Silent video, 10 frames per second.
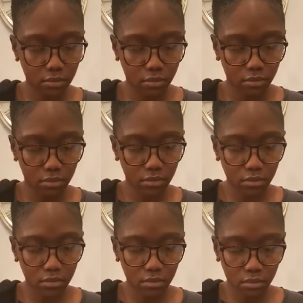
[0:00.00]

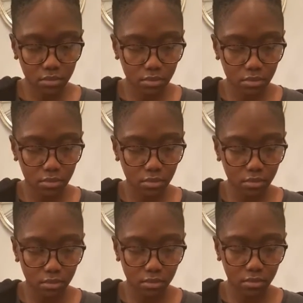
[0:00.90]

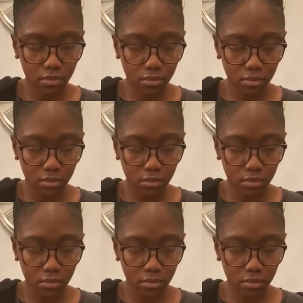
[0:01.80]
Nobody speaks.